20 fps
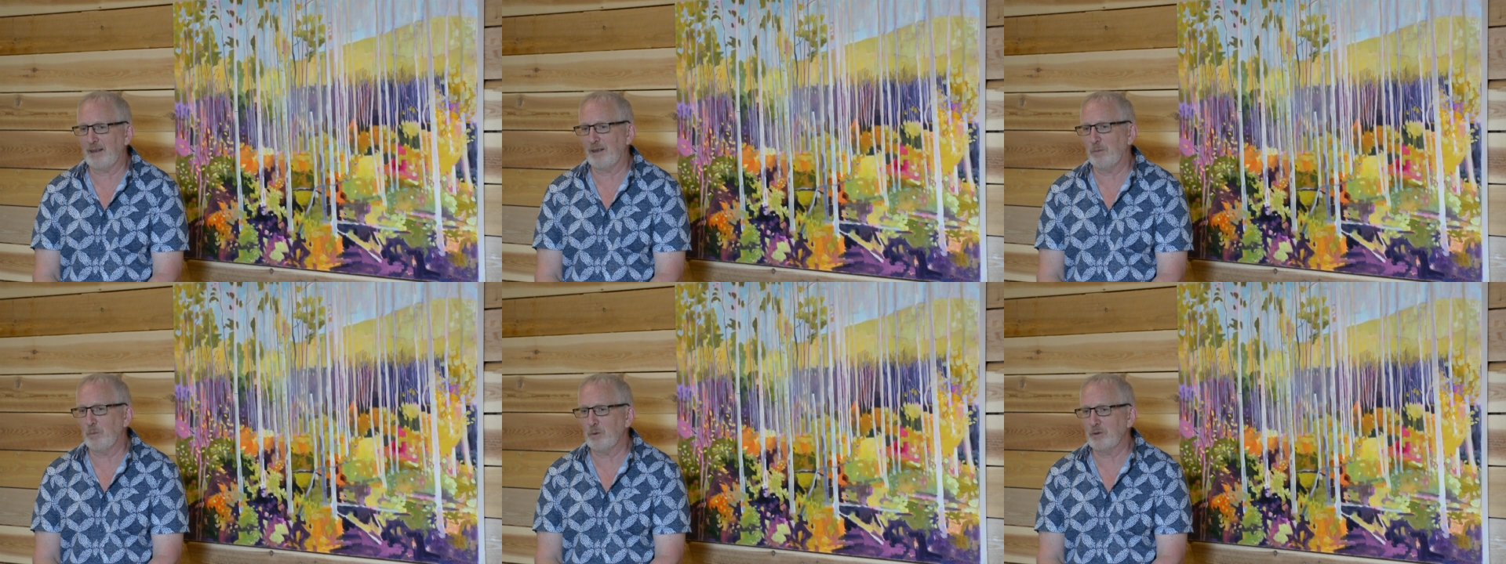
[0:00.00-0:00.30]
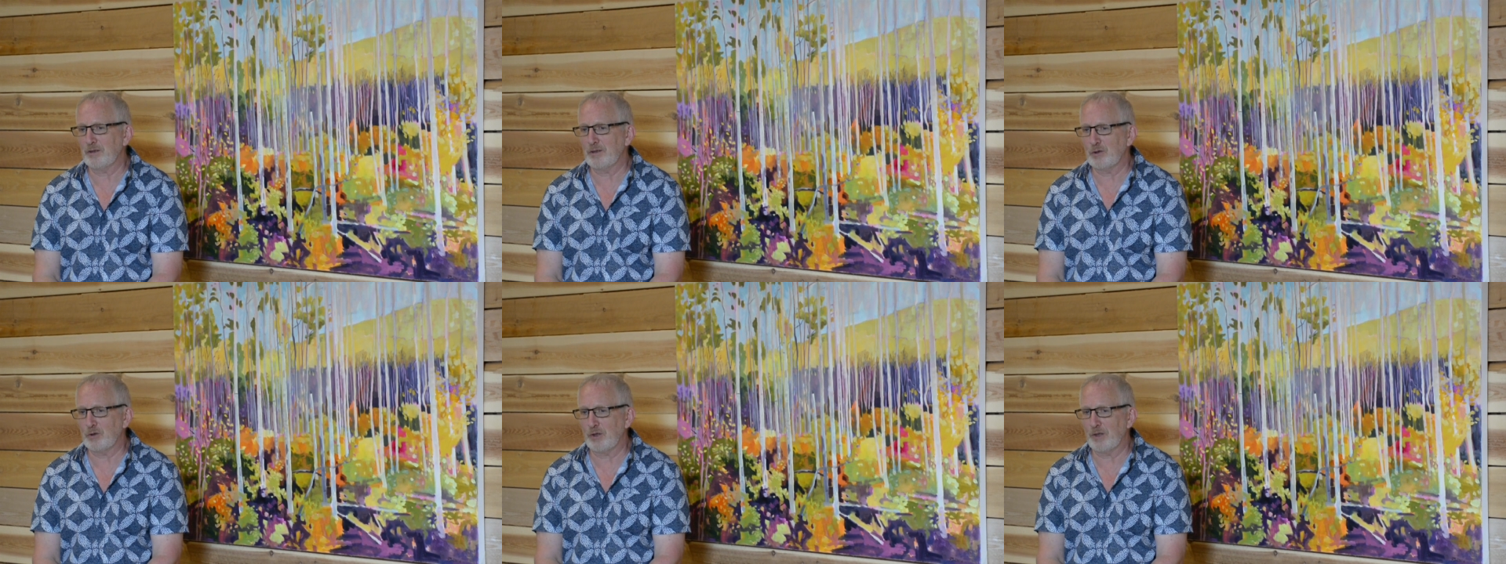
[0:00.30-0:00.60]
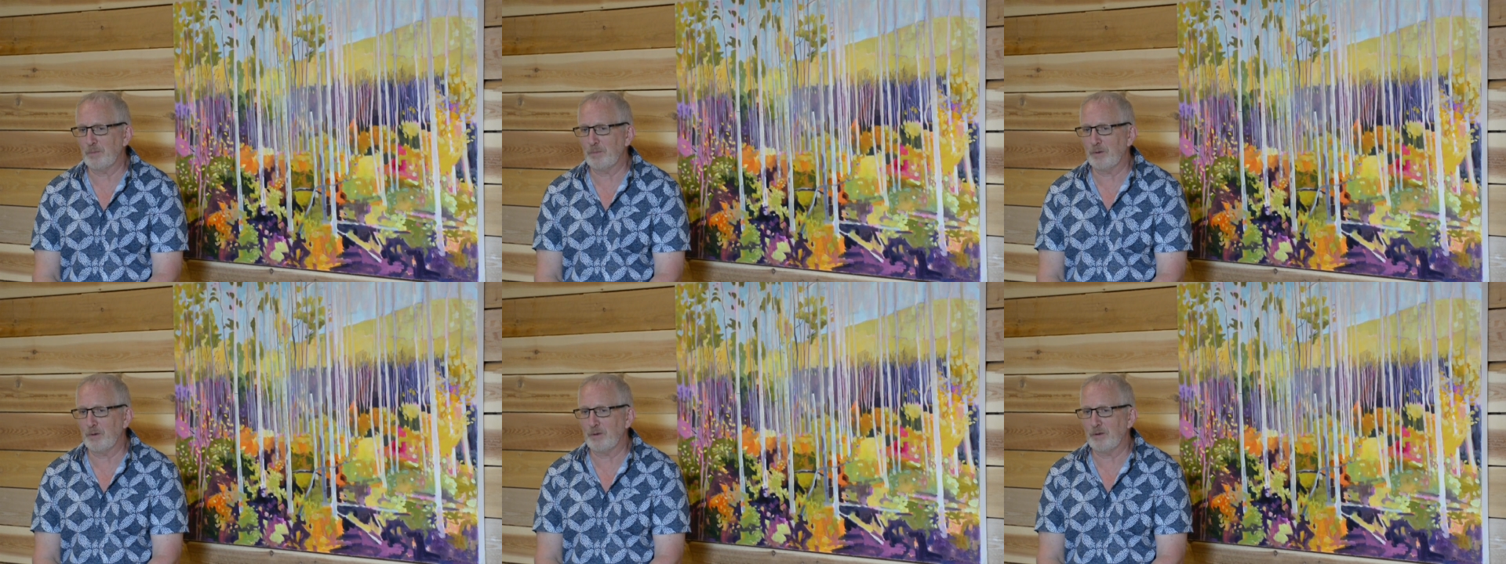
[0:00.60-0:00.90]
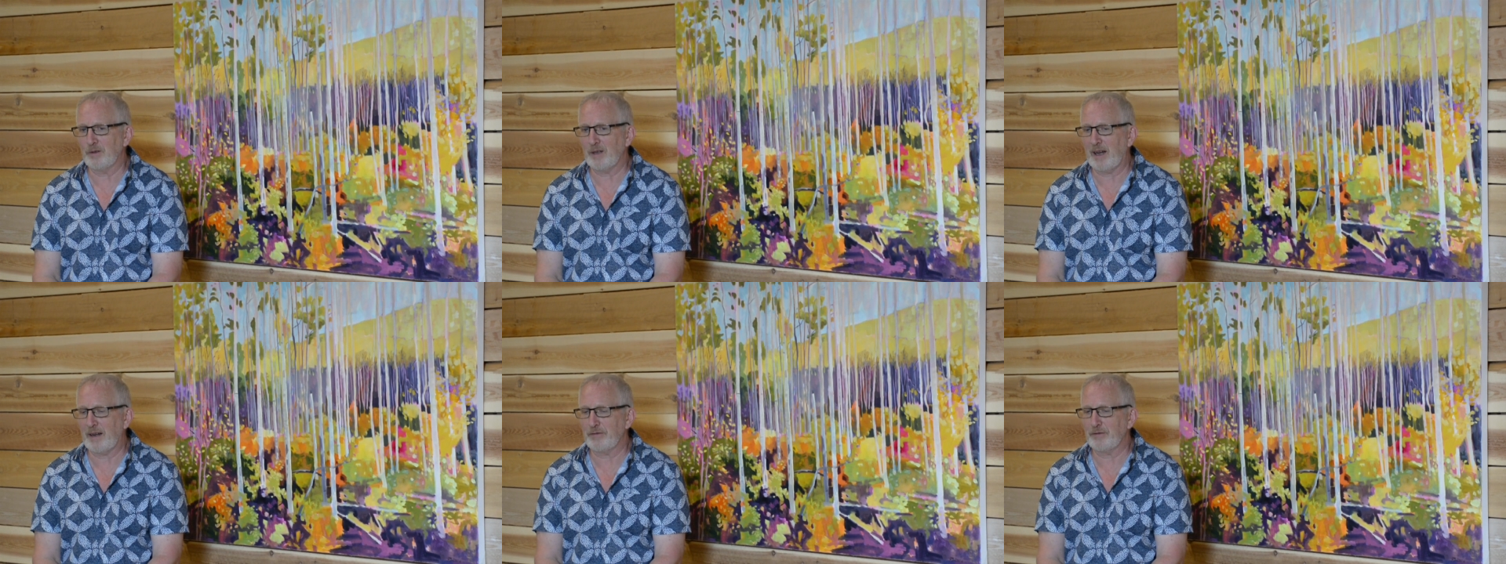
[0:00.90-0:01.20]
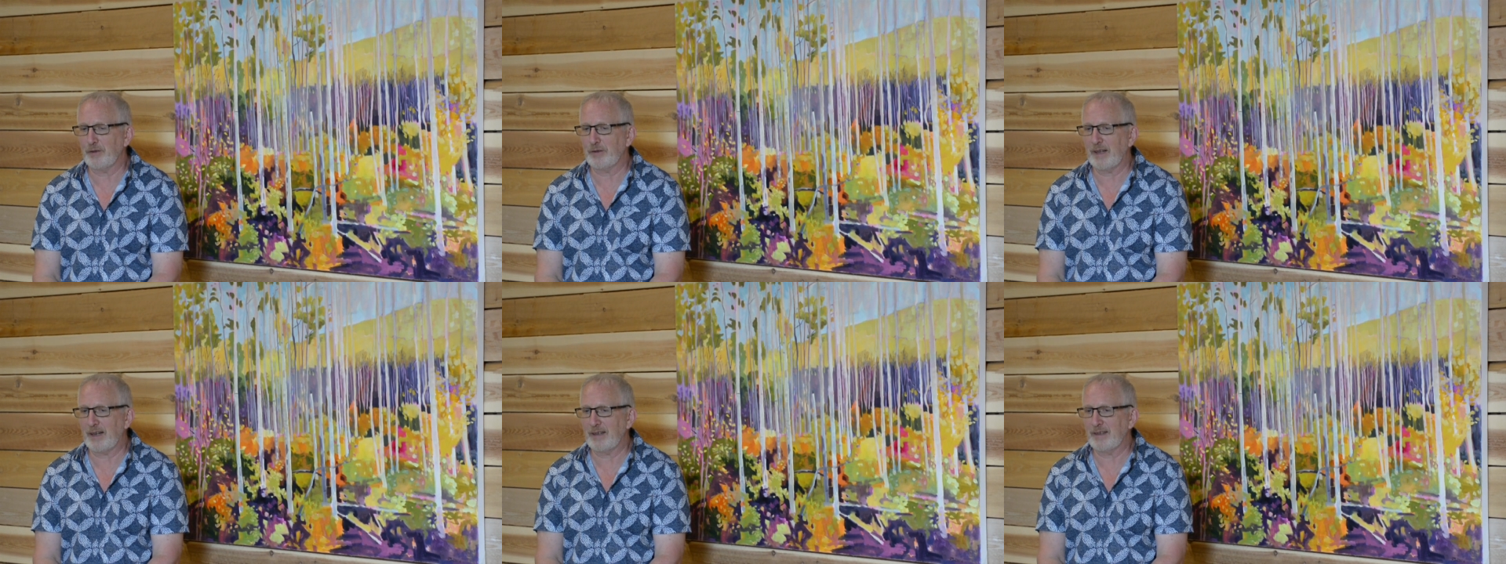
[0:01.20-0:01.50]
most enjoyable.
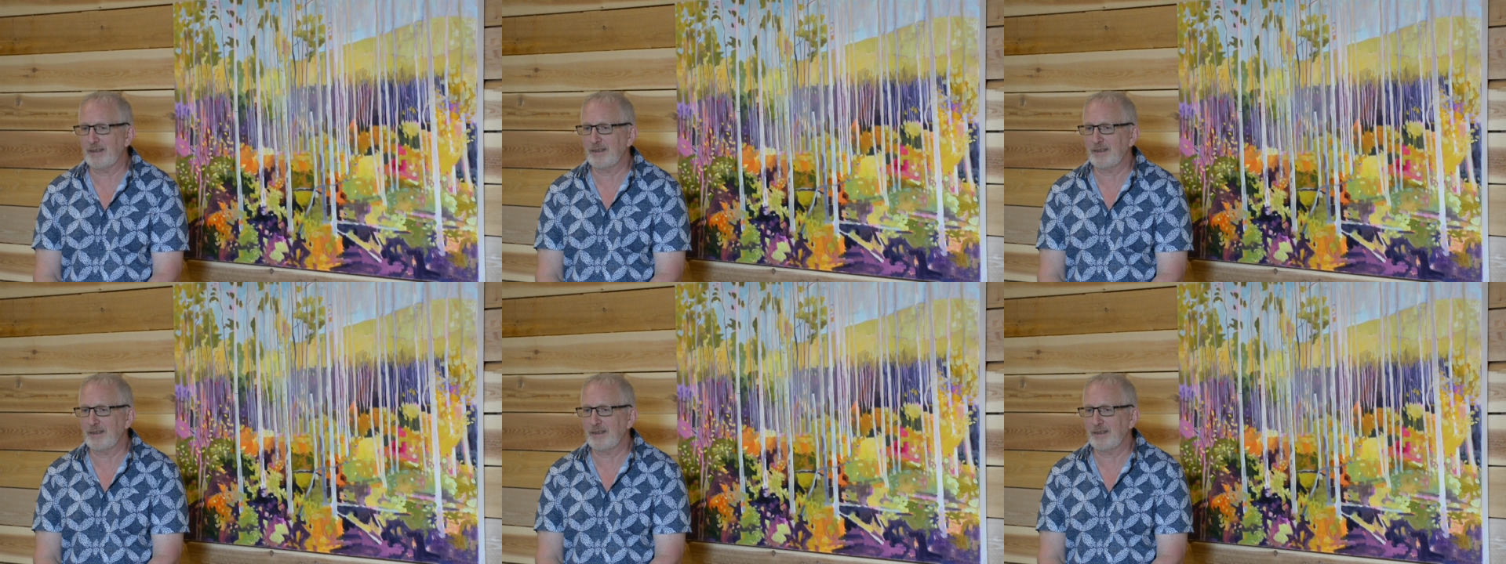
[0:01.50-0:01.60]
After that,